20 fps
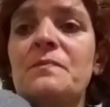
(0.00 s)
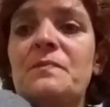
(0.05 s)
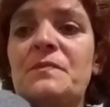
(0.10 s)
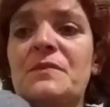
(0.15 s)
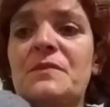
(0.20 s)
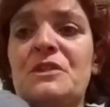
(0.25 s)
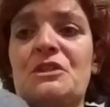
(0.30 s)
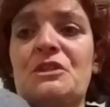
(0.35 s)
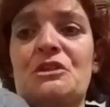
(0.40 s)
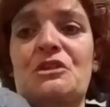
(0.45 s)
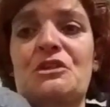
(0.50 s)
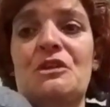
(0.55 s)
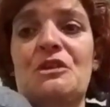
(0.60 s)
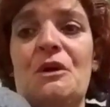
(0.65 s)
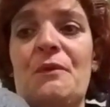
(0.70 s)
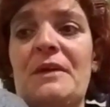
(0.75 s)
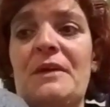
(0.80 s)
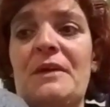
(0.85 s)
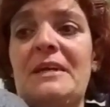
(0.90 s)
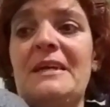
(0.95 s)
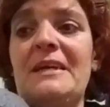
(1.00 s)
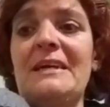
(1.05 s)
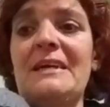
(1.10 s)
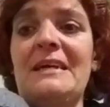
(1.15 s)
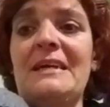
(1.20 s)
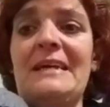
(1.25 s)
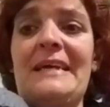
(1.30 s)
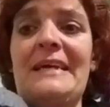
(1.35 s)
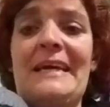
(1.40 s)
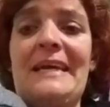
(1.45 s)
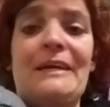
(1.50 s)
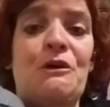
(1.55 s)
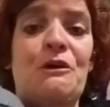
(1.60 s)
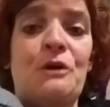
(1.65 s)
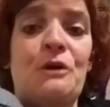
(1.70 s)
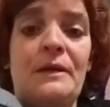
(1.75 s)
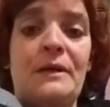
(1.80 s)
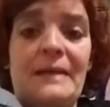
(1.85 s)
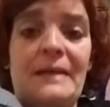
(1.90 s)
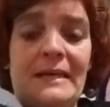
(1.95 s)
just know that it
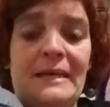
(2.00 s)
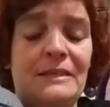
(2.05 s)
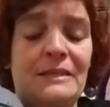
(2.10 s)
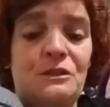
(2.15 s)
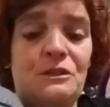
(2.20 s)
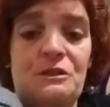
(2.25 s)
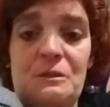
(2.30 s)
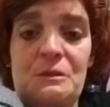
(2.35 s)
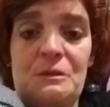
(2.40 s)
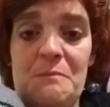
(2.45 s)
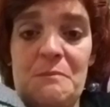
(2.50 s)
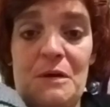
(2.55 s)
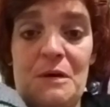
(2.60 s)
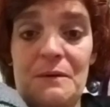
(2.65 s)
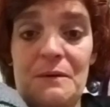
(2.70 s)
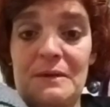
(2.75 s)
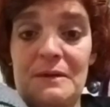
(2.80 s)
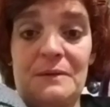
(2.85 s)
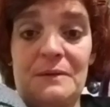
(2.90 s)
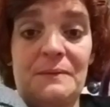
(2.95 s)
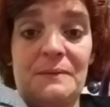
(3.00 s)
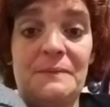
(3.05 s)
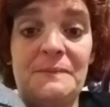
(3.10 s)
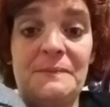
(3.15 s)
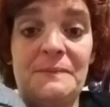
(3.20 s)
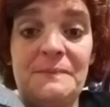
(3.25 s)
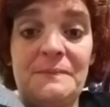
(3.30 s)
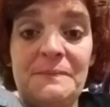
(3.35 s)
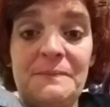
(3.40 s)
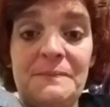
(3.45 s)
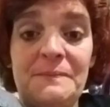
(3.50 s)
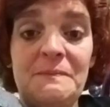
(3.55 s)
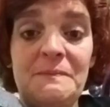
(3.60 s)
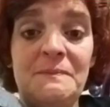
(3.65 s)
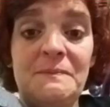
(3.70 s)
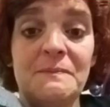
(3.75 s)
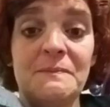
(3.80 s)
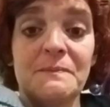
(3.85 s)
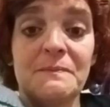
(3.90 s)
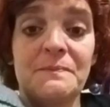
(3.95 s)
could end tomorrow.
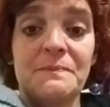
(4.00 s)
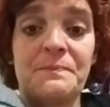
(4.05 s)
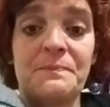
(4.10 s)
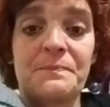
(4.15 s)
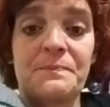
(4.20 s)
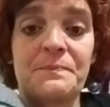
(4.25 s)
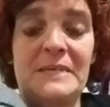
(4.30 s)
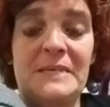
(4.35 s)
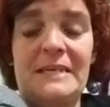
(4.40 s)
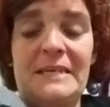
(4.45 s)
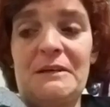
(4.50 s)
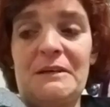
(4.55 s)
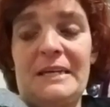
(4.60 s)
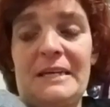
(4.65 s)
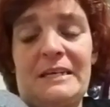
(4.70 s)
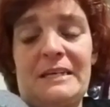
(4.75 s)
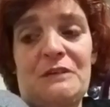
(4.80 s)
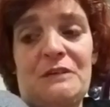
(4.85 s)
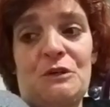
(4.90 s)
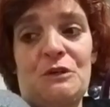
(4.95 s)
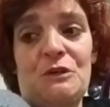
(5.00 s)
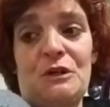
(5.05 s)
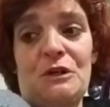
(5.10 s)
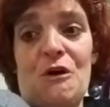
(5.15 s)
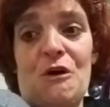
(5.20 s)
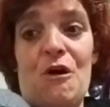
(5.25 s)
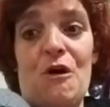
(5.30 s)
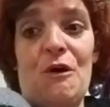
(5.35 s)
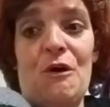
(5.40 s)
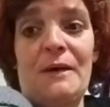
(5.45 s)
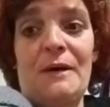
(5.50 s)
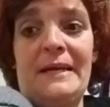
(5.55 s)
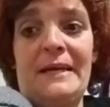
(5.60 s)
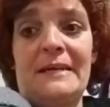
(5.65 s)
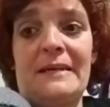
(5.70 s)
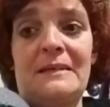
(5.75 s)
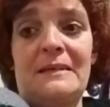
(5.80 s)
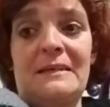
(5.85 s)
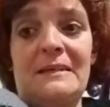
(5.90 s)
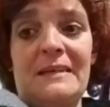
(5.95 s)
It could all
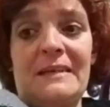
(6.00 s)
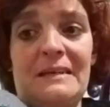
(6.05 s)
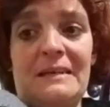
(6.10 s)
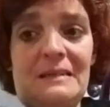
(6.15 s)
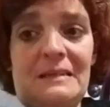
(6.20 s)
end.